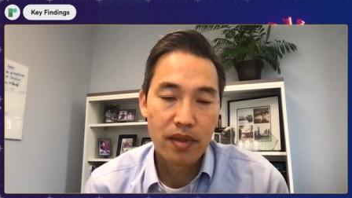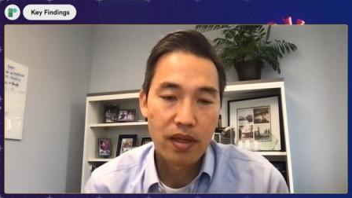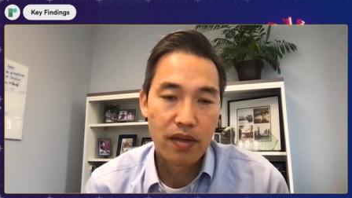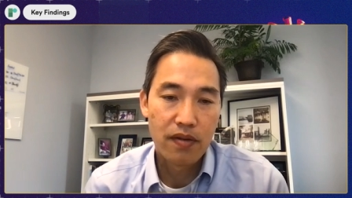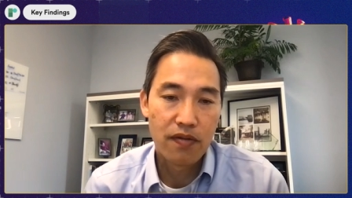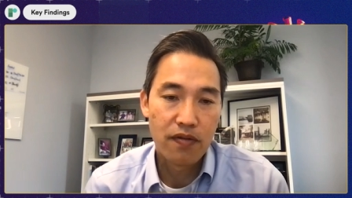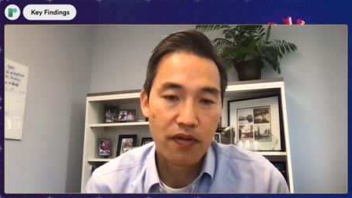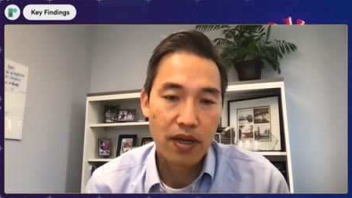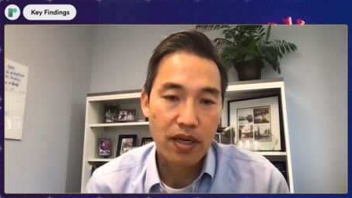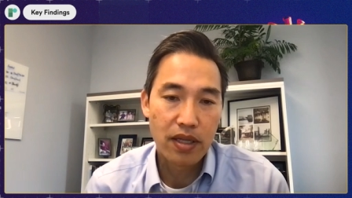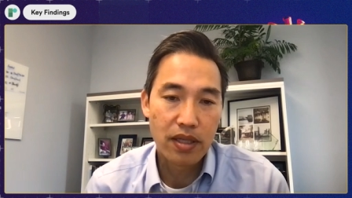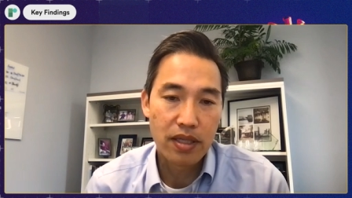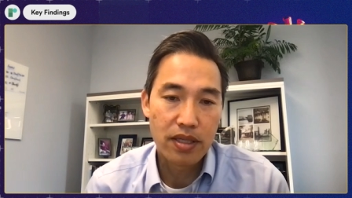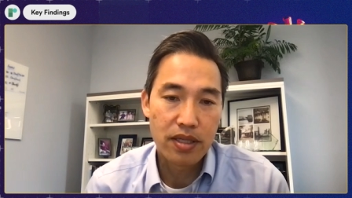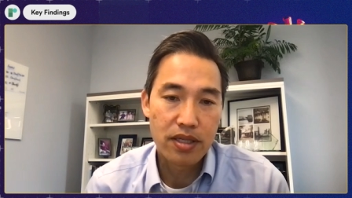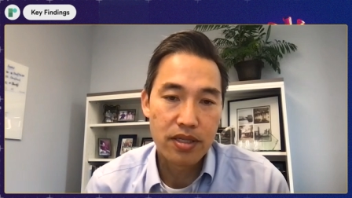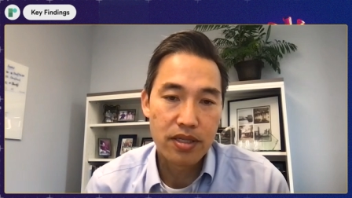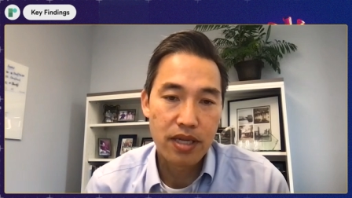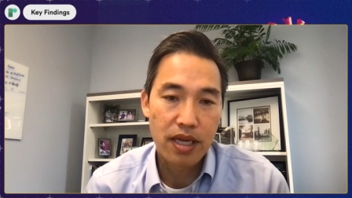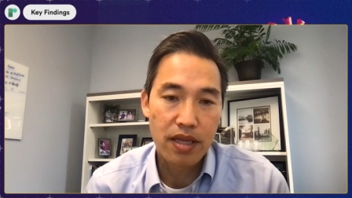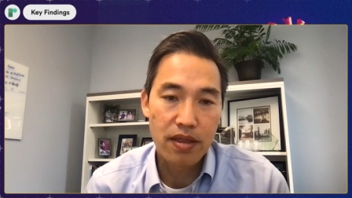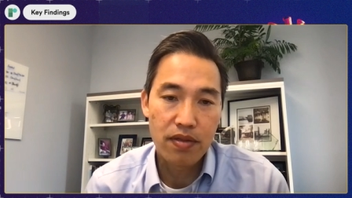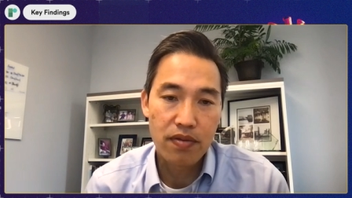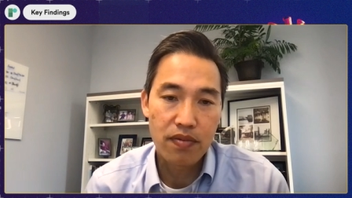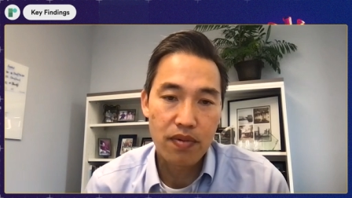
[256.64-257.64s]
And finally,
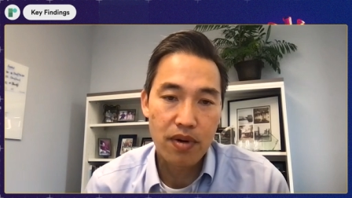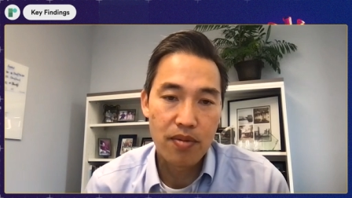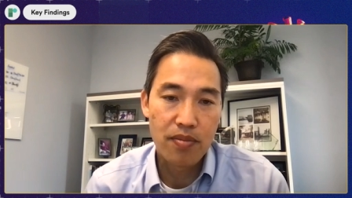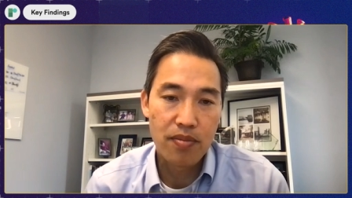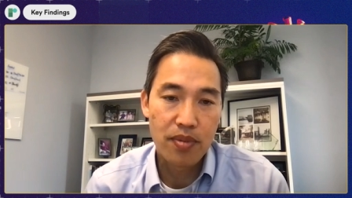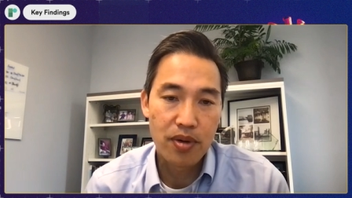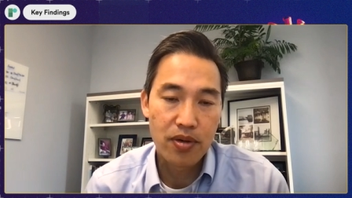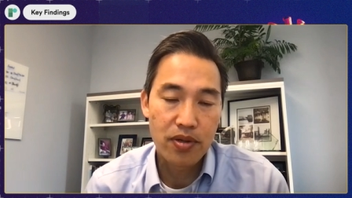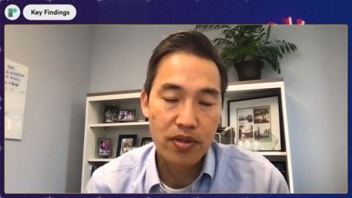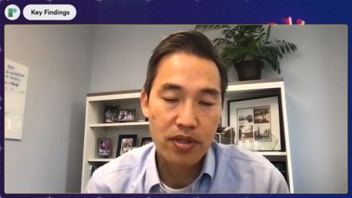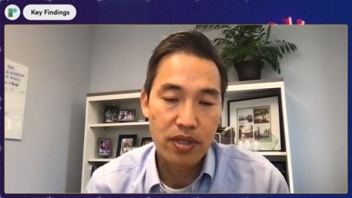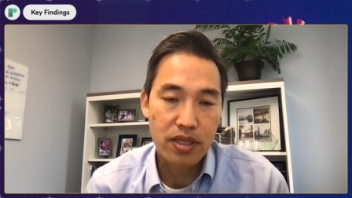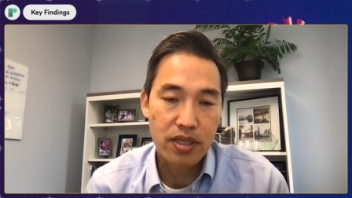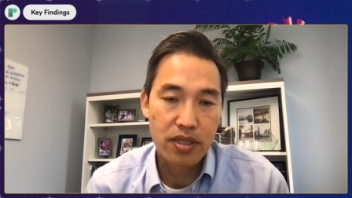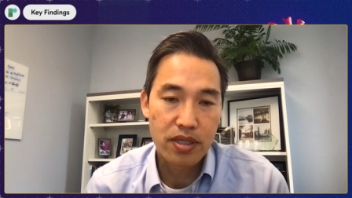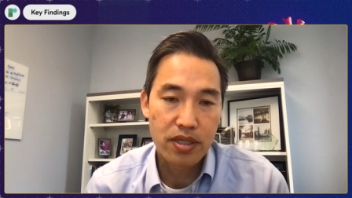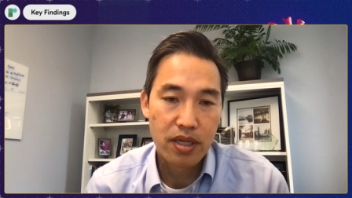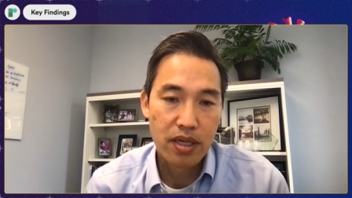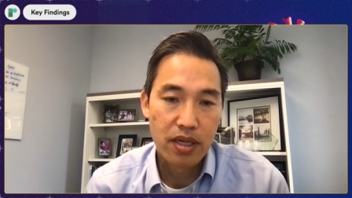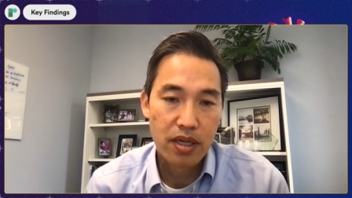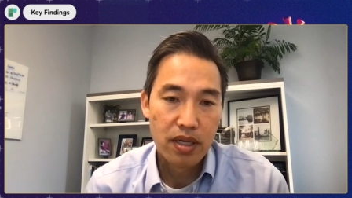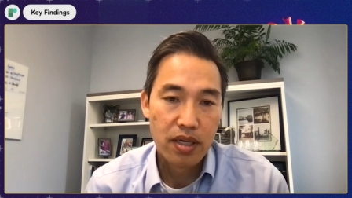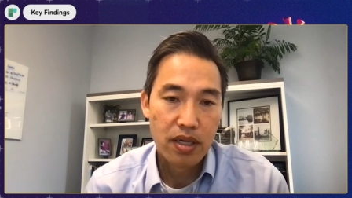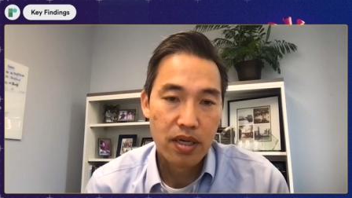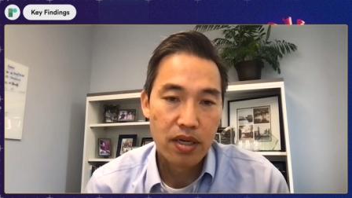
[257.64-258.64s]
stent thrombosis
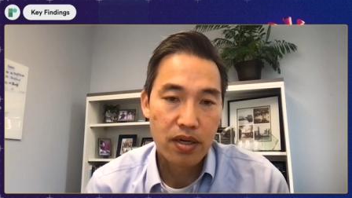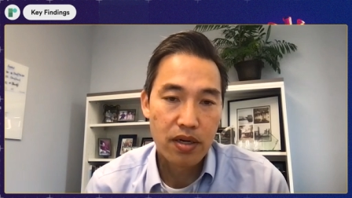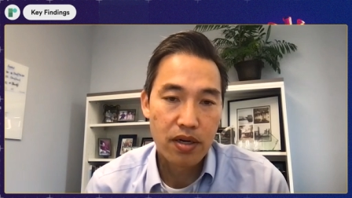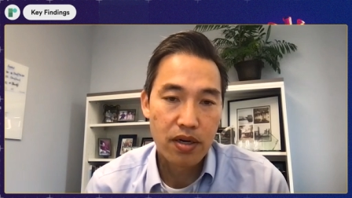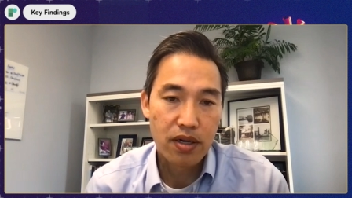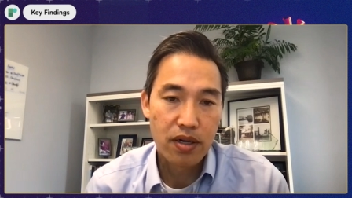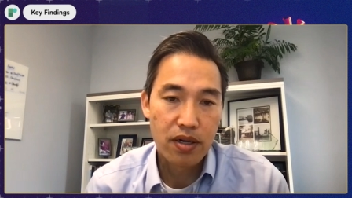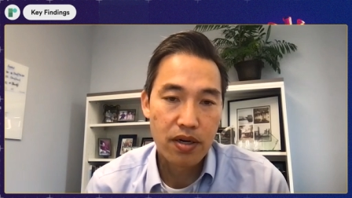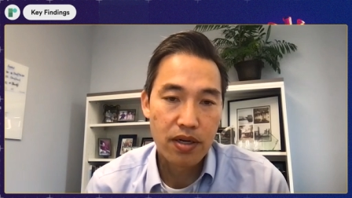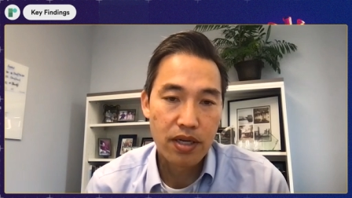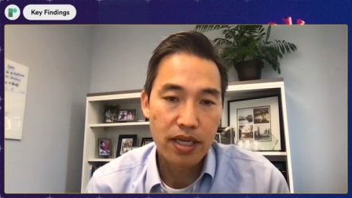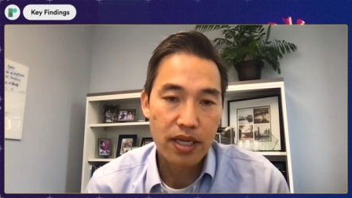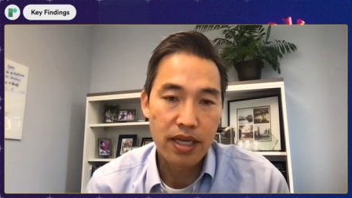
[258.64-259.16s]
occurred